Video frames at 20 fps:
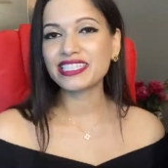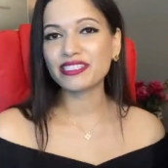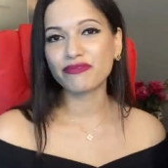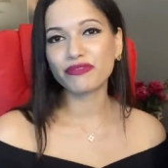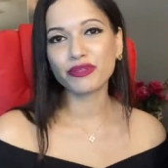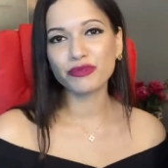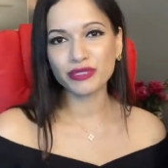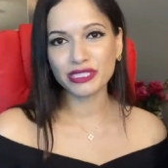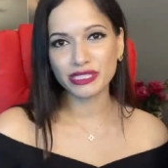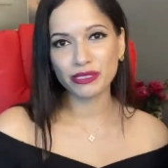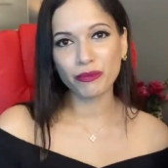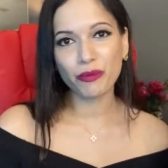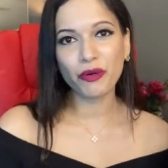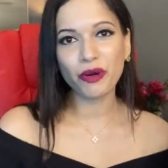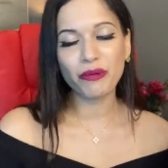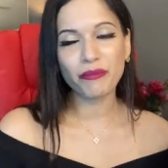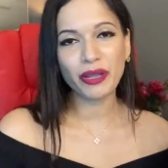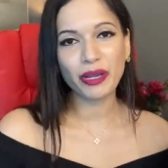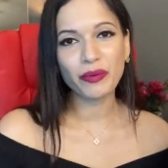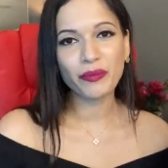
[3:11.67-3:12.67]
if you would
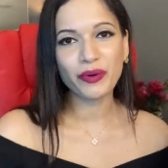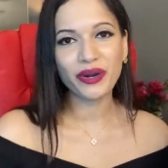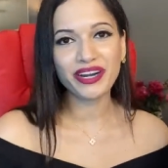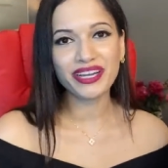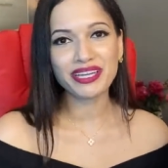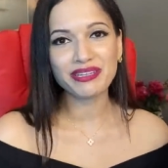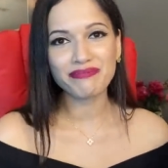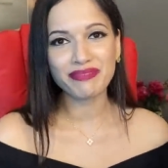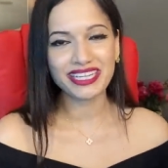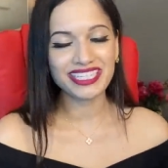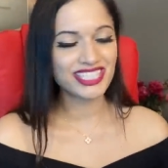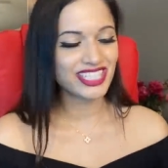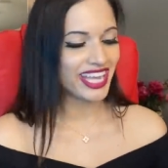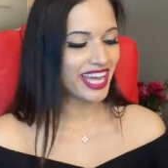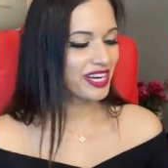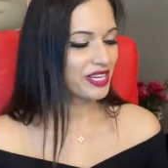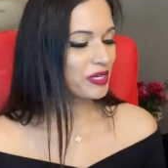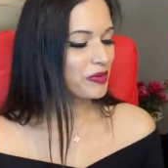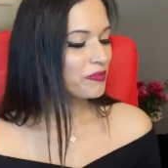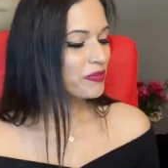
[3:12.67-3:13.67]
support my work and my
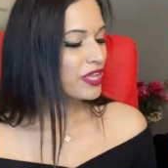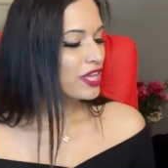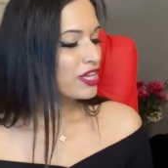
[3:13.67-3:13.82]
channel.